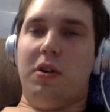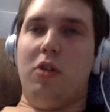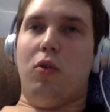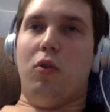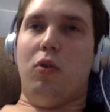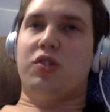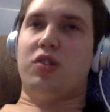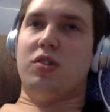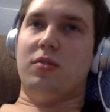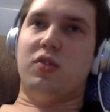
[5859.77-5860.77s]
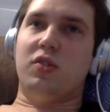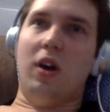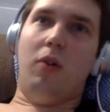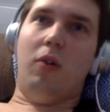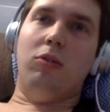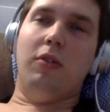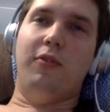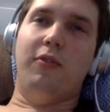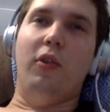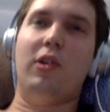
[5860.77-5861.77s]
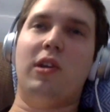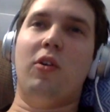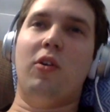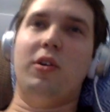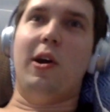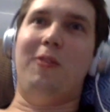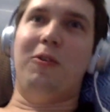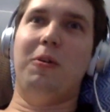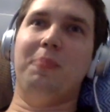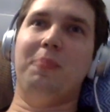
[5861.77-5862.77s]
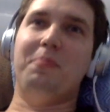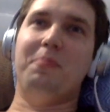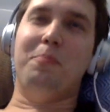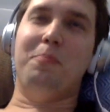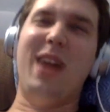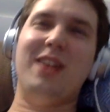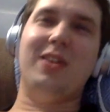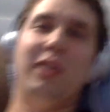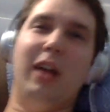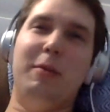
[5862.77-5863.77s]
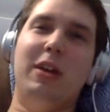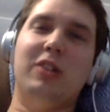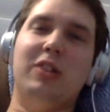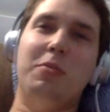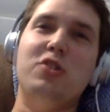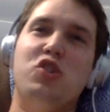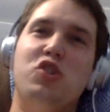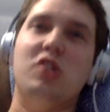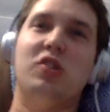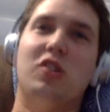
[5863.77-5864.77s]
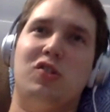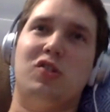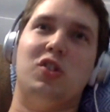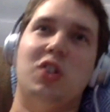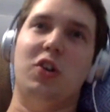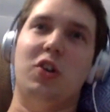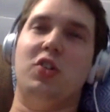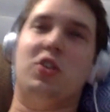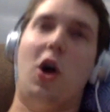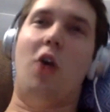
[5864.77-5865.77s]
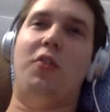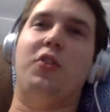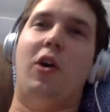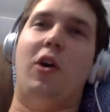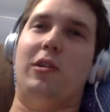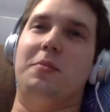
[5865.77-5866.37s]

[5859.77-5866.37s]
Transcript: question. So, Florida or no? Man claiming to be Jesus steals a golf cart.